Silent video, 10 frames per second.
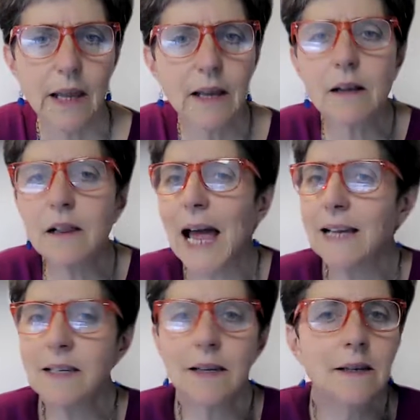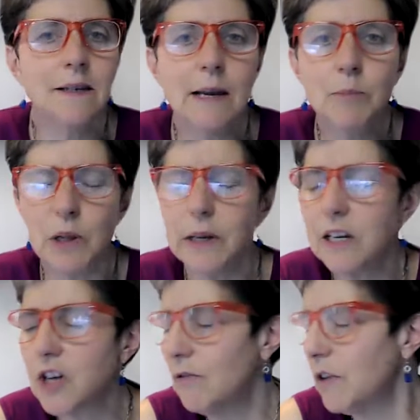Like a classic example
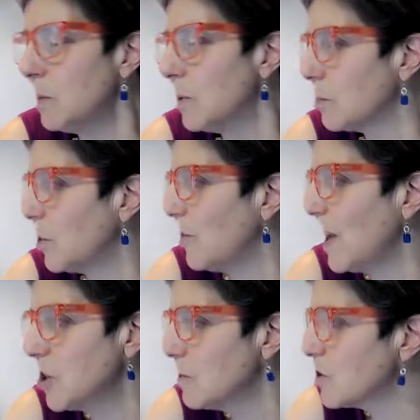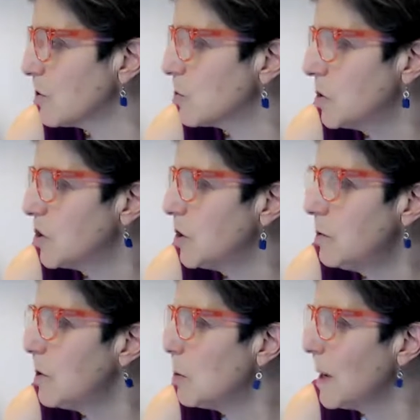in HIV prevention research, which
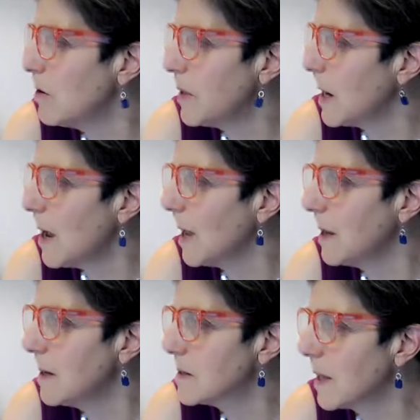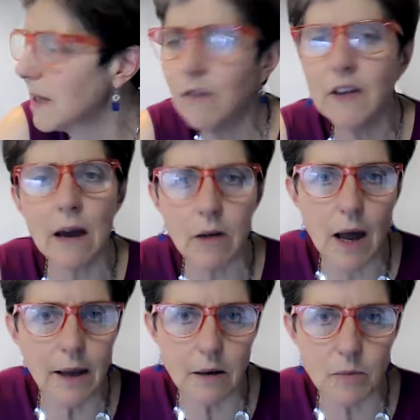you know better than I, is like giving
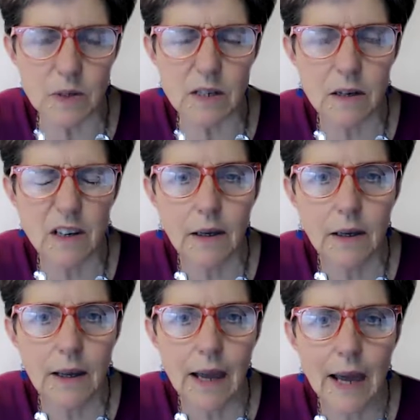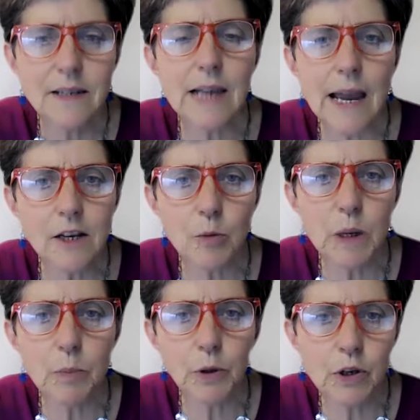out condoms and saying to
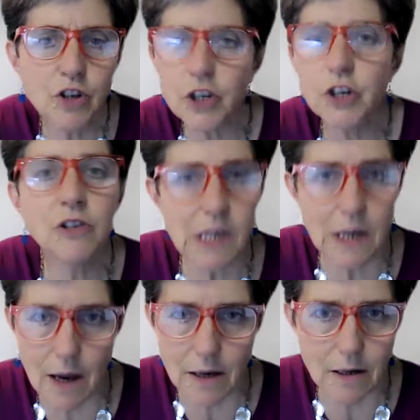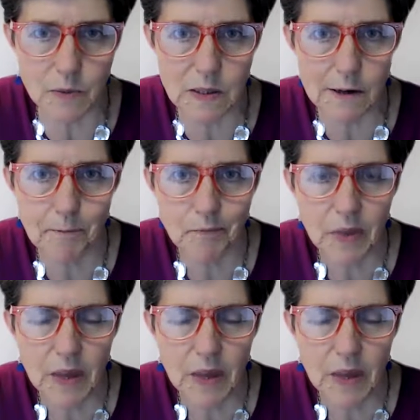people, you should use the condoms